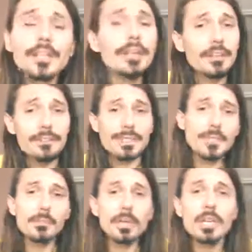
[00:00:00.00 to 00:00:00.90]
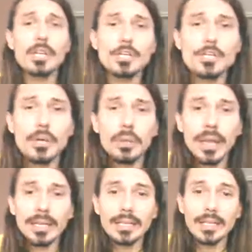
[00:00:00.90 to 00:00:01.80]
invincible. So,
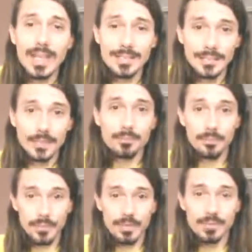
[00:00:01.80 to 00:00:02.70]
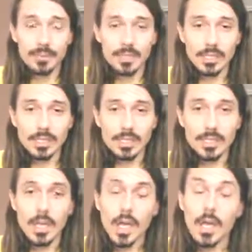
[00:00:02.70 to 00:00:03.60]
like, as the previous one, because
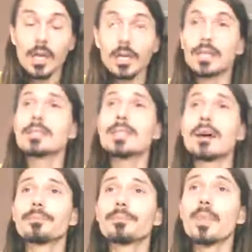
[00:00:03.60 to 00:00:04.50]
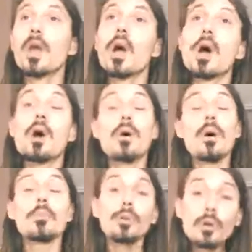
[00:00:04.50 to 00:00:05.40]
it's Purva
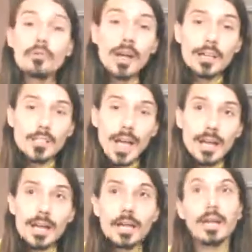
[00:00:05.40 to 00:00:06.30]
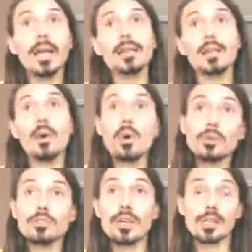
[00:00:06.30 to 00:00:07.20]
Ashada and then
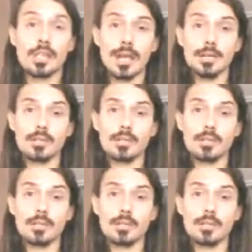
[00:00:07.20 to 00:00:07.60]
Uttara Ashada.